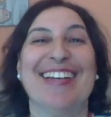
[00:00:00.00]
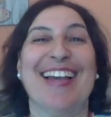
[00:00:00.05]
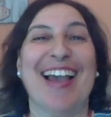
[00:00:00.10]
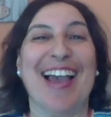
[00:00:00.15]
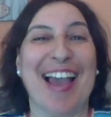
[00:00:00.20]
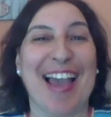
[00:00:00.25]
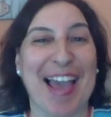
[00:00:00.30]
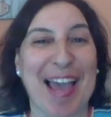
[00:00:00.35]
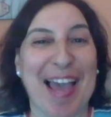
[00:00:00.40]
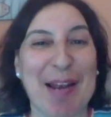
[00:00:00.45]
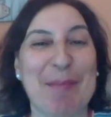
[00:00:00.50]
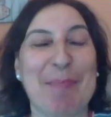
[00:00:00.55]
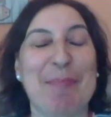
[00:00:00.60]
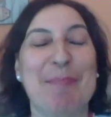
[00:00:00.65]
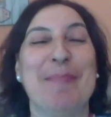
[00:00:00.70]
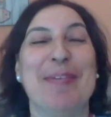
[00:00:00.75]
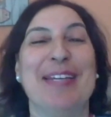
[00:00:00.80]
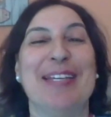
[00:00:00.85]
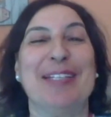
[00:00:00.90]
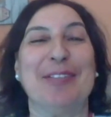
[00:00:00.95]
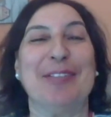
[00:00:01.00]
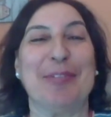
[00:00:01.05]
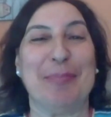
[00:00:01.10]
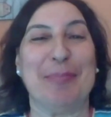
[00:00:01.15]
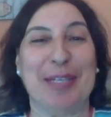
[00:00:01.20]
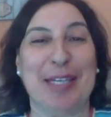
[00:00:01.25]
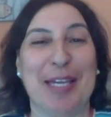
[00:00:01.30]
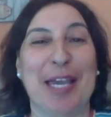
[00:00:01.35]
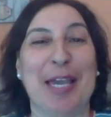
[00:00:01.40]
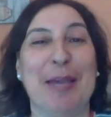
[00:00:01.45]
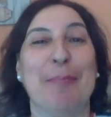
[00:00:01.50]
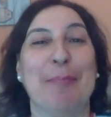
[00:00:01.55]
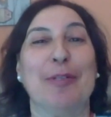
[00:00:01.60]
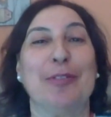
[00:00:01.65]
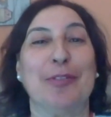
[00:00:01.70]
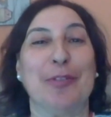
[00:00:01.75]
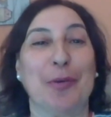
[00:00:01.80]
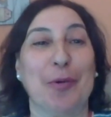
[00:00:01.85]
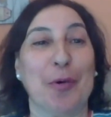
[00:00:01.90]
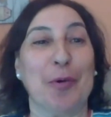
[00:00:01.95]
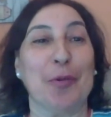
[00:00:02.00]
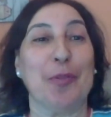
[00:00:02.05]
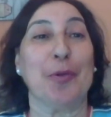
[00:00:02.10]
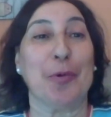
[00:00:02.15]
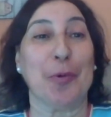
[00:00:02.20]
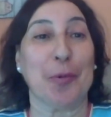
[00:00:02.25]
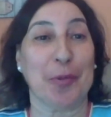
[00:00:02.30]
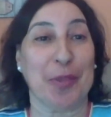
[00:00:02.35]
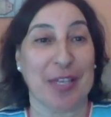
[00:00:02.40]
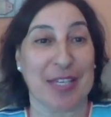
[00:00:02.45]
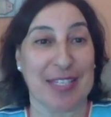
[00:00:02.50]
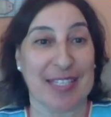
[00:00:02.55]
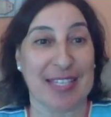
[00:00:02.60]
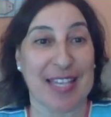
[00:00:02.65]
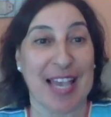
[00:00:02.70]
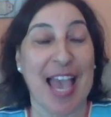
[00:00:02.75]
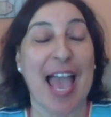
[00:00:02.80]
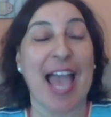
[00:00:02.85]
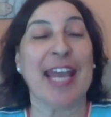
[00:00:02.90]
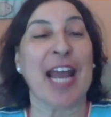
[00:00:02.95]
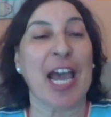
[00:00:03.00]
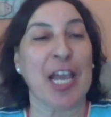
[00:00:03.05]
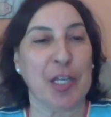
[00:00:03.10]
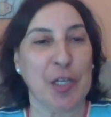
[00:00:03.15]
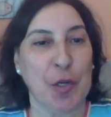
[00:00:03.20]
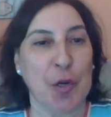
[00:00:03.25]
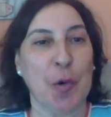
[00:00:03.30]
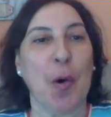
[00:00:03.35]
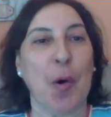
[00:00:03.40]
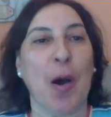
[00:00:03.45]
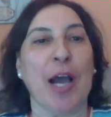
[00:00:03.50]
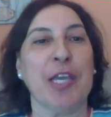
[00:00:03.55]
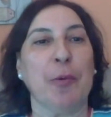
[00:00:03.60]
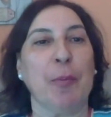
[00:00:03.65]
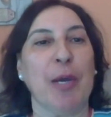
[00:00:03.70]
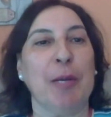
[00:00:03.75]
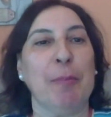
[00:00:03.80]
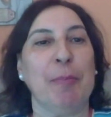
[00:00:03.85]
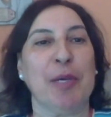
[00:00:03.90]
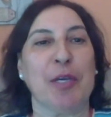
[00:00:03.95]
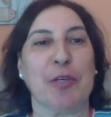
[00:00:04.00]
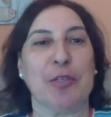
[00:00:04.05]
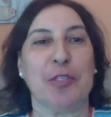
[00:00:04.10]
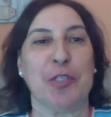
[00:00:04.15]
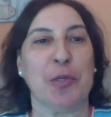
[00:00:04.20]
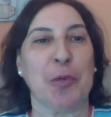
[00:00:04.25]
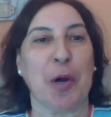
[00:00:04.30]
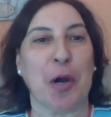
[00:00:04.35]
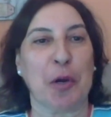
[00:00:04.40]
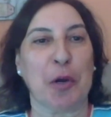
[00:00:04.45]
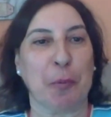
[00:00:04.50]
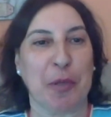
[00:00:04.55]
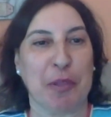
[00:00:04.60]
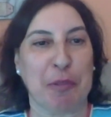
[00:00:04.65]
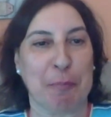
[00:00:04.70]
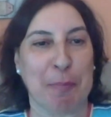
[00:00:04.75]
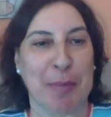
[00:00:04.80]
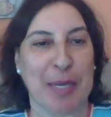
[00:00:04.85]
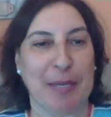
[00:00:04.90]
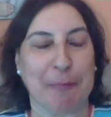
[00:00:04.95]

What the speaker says: Help me to be able to go through this. And I know I will because you are with me.